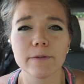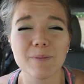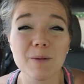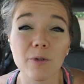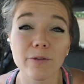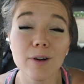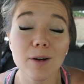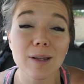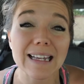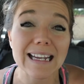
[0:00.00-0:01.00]
have to pee more
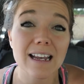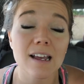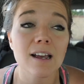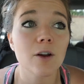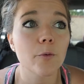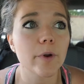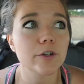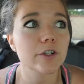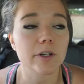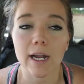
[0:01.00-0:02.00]
frequently,
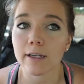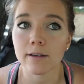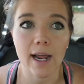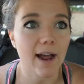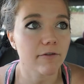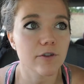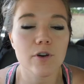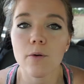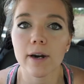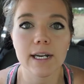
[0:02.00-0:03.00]
which I have
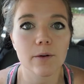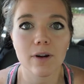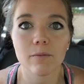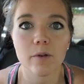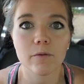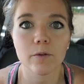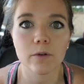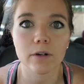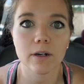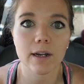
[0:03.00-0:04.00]
no idea what I'm in
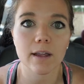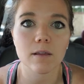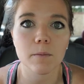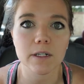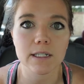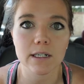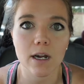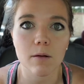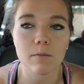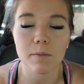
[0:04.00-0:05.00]
for in the months to
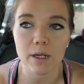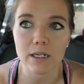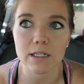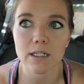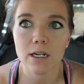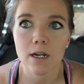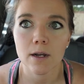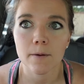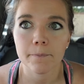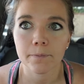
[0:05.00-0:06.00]
come, because
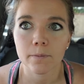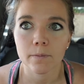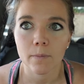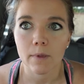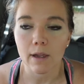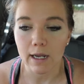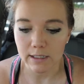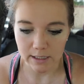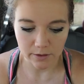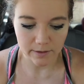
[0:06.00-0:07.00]

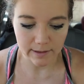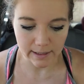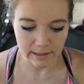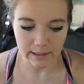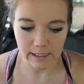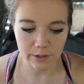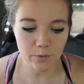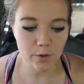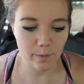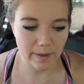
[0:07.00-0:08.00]
as there's less and less
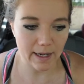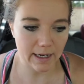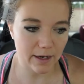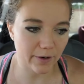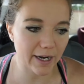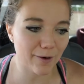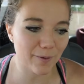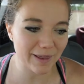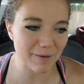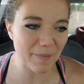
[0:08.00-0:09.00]
room in that area
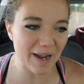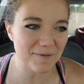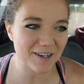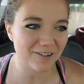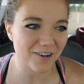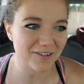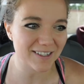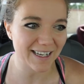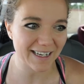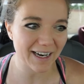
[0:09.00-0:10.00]
when the baby
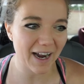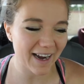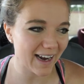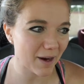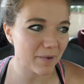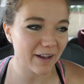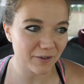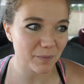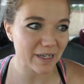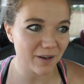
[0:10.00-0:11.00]
grows, like, I'm gonna have
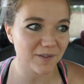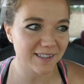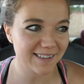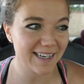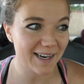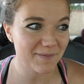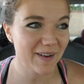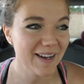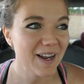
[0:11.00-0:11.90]
to pee all the time.